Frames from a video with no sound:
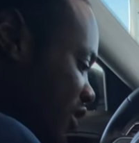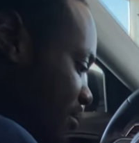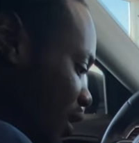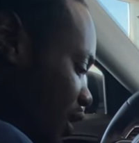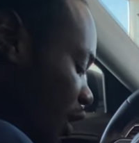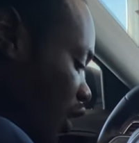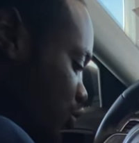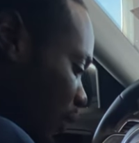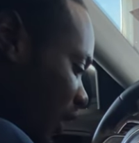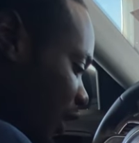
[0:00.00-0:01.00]
USB and your aux
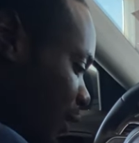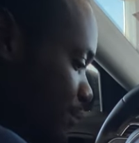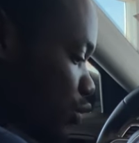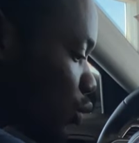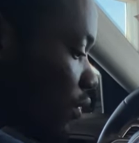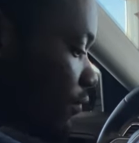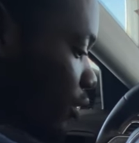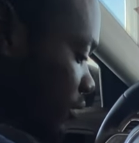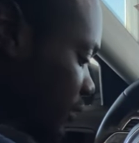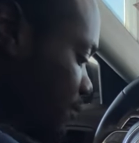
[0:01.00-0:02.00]
right here, 12
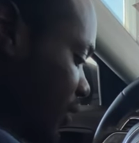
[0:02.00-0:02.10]
volts.